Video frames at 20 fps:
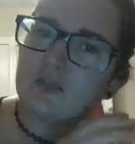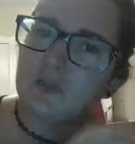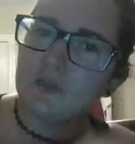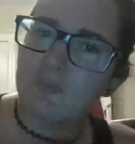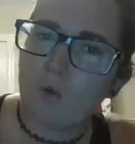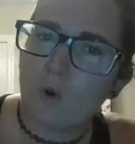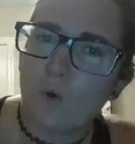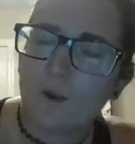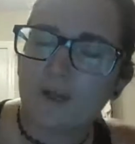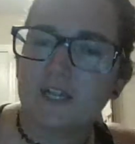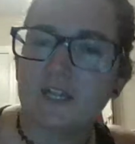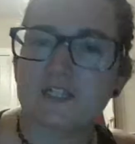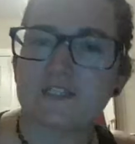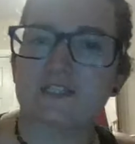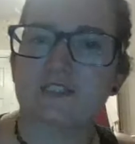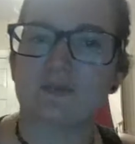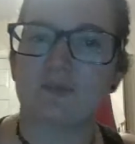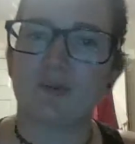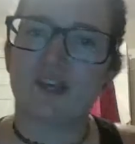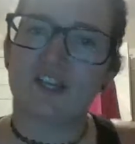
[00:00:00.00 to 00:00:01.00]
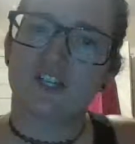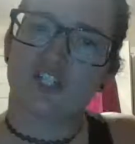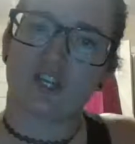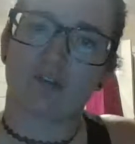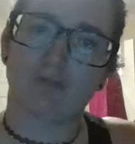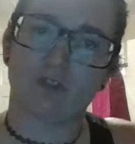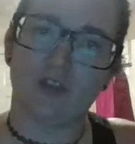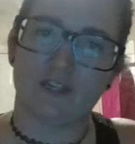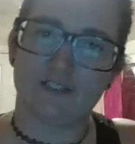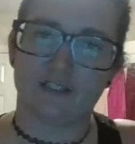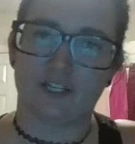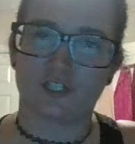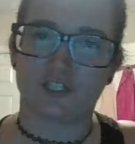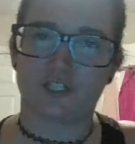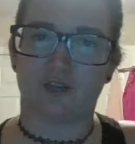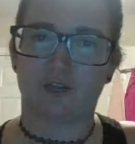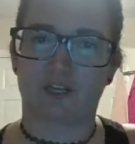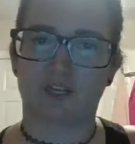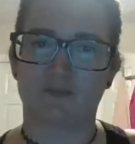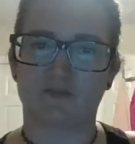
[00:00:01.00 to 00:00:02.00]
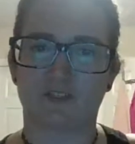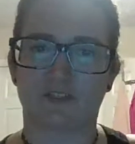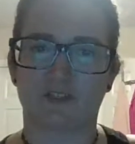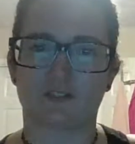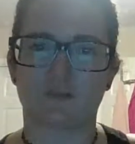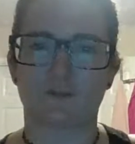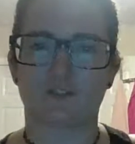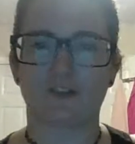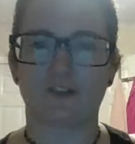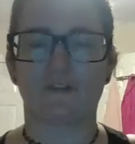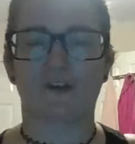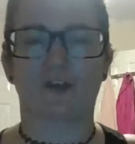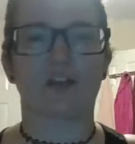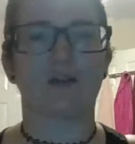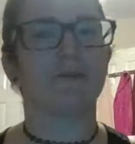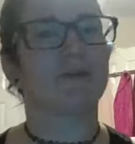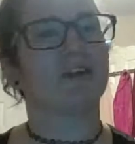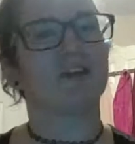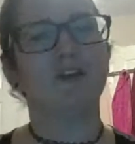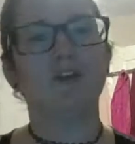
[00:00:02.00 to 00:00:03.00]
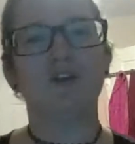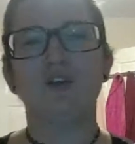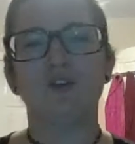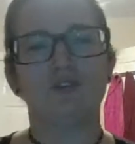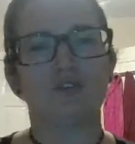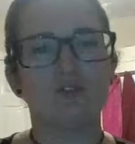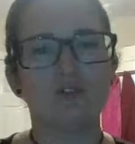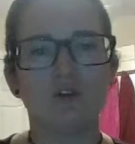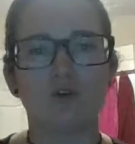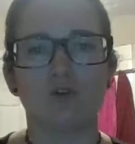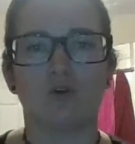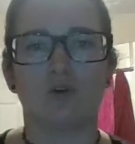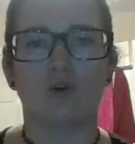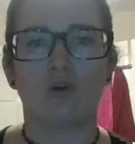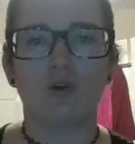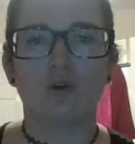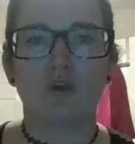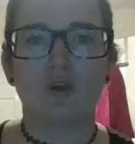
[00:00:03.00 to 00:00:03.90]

the point is to be a generalization and keep things specific. And I'm like, no.